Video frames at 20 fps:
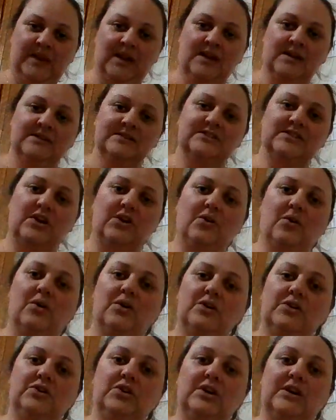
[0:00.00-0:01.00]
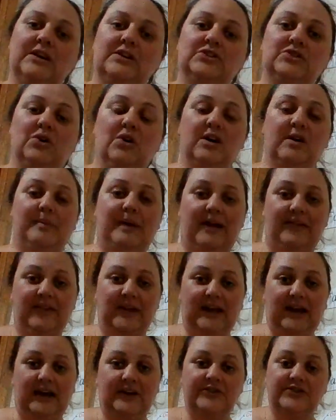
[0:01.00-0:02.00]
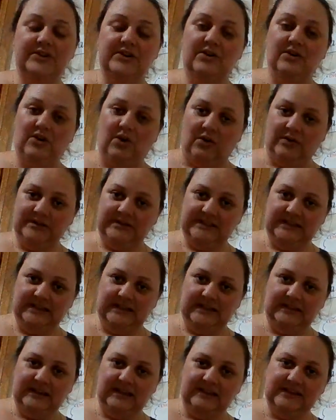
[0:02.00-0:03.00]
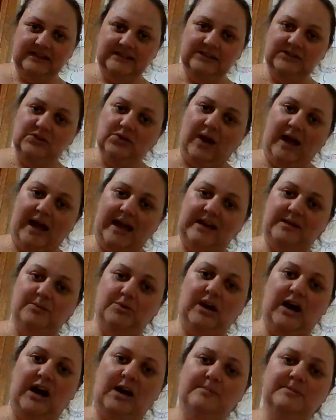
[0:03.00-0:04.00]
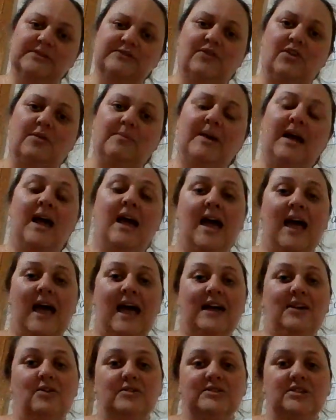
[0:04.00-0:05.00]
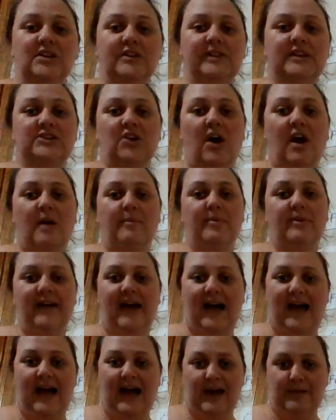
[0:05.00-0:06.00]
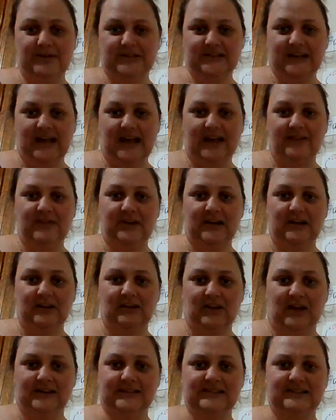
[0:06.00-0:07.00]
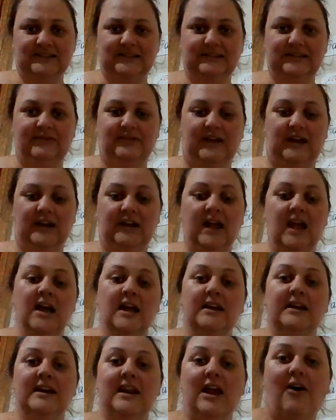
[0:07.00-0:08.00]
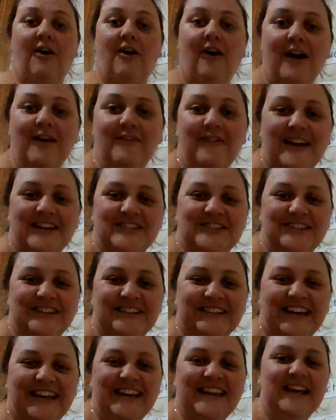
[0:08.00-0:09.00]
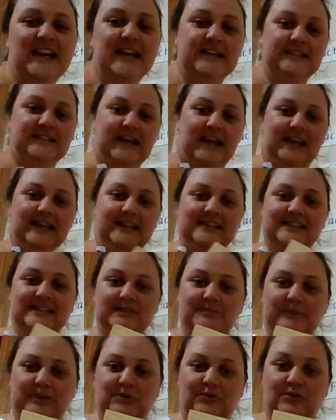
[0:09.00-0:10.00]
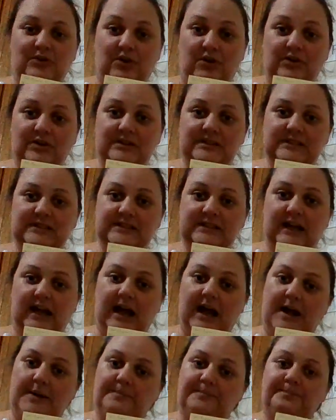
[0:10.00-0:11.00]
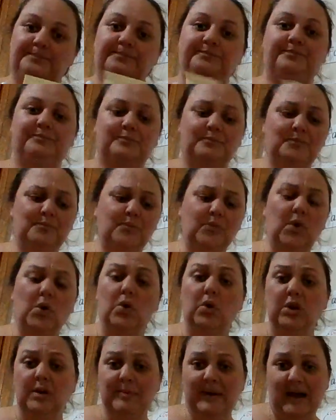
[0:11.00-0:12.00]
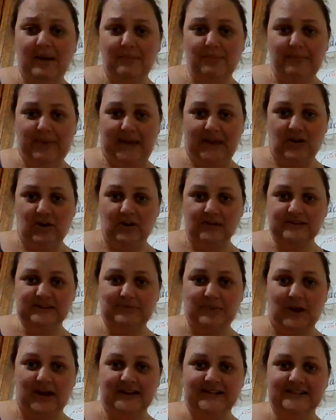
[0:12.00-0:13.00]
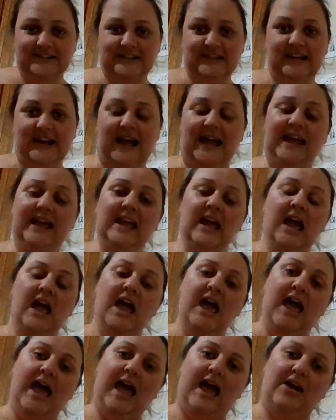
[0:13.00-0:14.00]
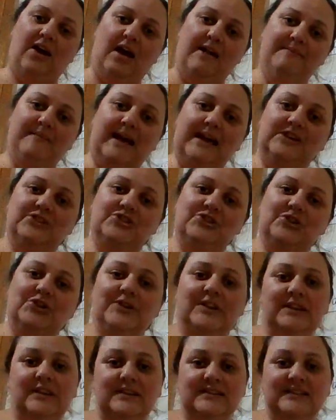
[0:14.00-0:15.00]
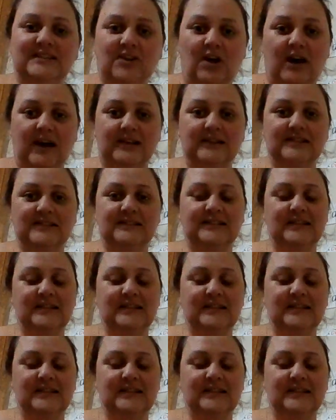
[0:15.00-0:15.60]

So you can talk about the country or continent that your animal comes from, and also the type of habitat that it likes to live in. Now, I've actually taken some little notes all about peacock spiders today, and I made sure that the sites